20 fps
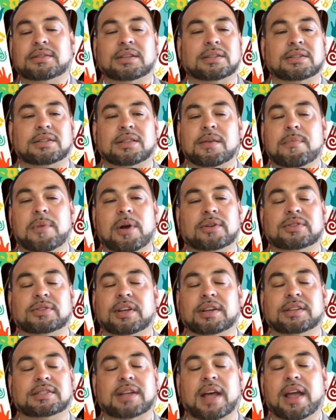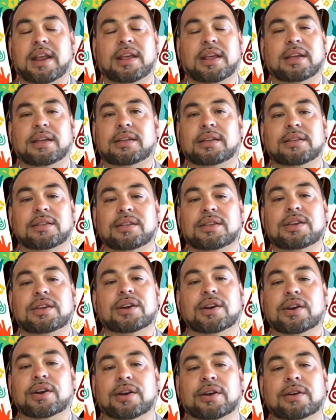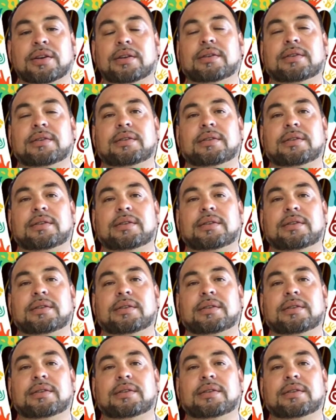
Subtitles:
is the most exciting year